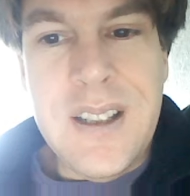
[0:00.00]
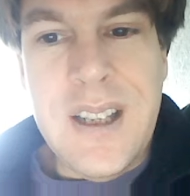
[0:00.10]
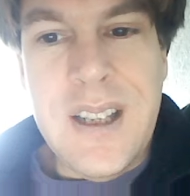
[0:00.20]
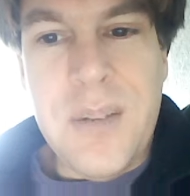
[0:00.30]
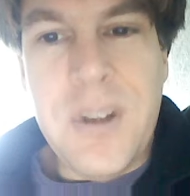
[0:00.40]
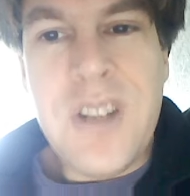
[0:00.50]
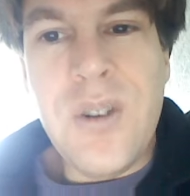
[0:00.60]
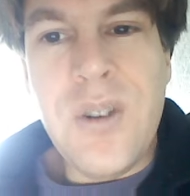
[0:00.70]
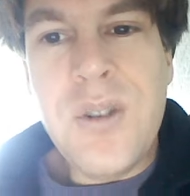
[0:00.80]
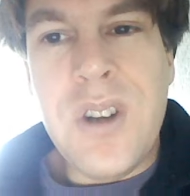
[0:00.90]
But it's
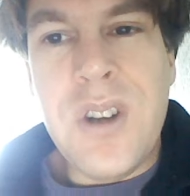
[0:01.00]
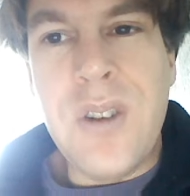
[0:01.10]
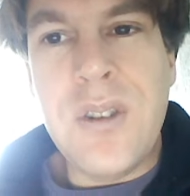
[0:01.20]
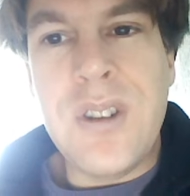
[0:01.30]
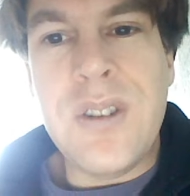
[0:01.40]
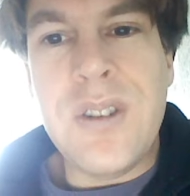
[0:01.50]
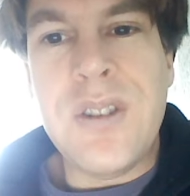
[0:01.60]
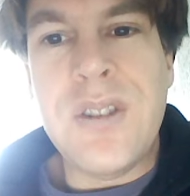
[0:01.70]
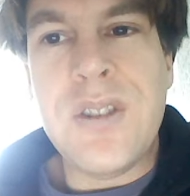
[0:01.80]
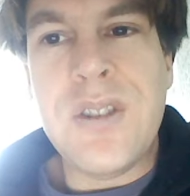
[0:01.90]
also the
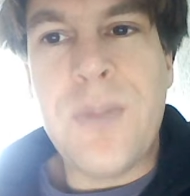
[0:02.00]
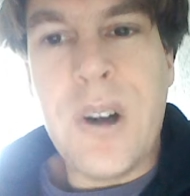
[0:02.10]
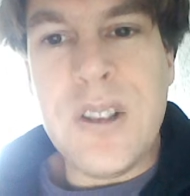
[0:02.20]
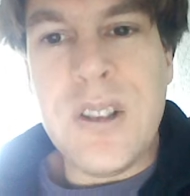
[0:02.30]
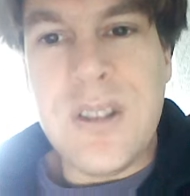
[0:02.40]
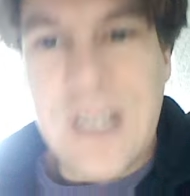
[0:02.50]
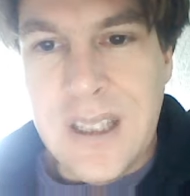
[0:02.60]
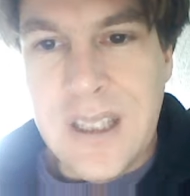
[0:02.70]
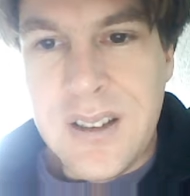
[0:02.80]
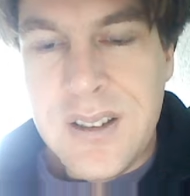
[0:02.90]
smartest
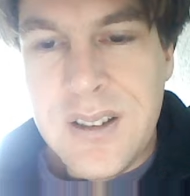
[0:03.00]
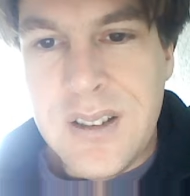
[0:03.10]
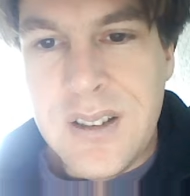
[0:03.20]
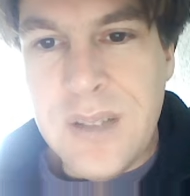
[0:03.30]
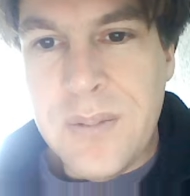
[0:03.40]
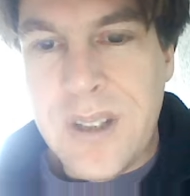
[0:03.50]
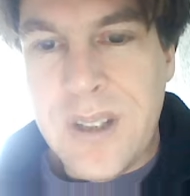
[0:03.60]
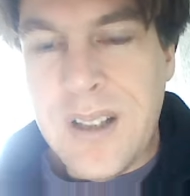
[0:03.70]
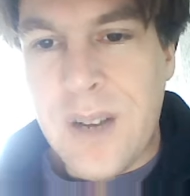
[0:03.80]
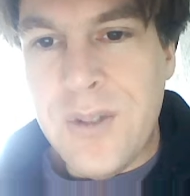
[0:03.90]
thing
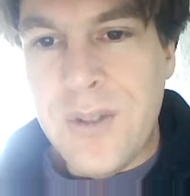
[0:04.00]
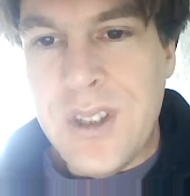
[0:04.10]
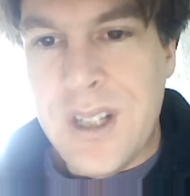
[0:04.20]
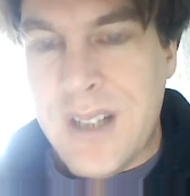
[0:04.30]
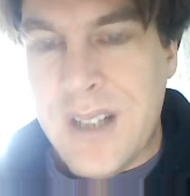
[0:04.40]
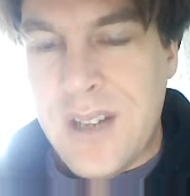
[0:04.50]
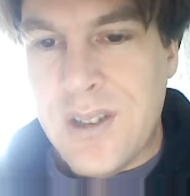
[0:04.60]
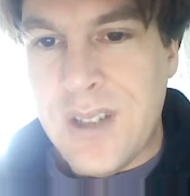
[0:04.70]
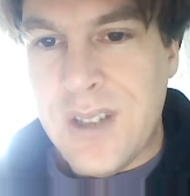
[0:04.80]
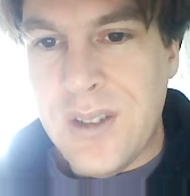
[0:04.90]
that countries and
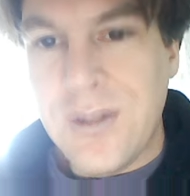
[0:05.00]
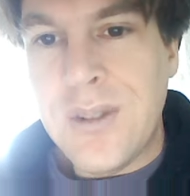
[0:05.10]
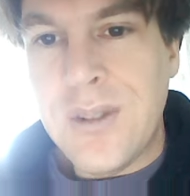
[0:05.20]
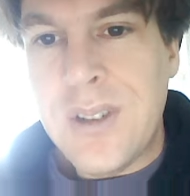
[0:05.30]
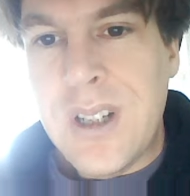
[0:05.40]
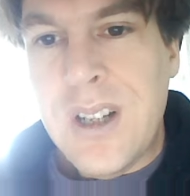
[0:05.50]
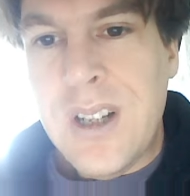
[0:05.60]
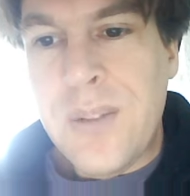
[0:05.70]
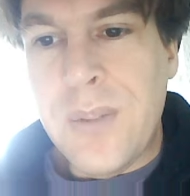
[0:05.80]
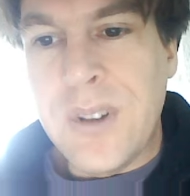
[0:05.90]
nations can do.
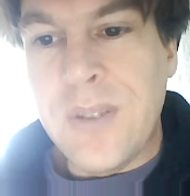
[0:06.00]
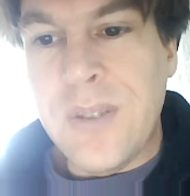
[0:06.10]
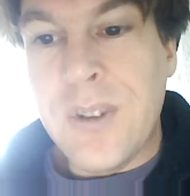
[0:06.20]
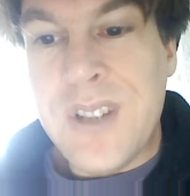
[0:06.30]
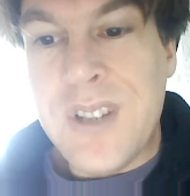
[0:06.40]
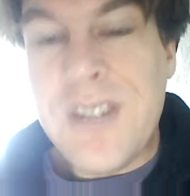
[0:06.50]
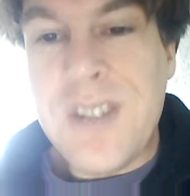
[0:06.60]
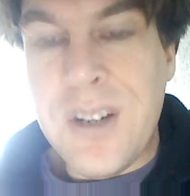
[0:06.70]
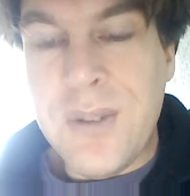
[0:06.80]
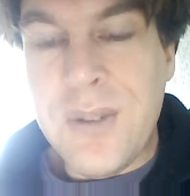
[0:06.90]
But what's
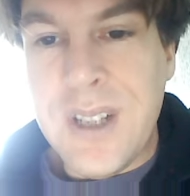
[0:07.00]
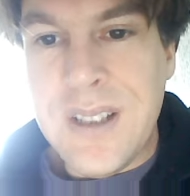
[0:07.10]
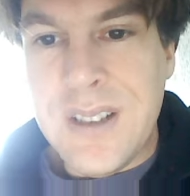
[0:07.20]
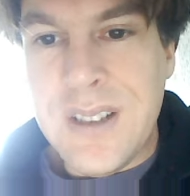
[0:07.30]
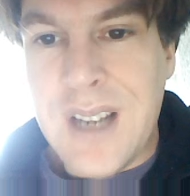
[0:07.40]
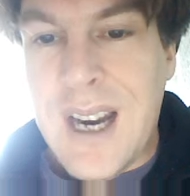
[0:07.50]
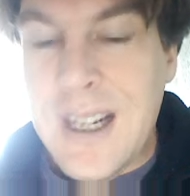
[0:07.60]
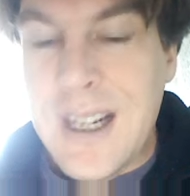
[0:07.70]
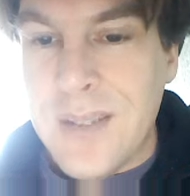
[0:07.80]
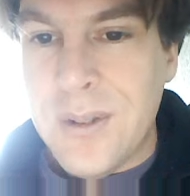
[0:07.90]
necessary for that is a
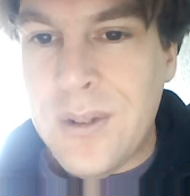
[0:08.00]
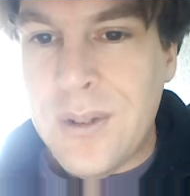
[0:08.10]
high level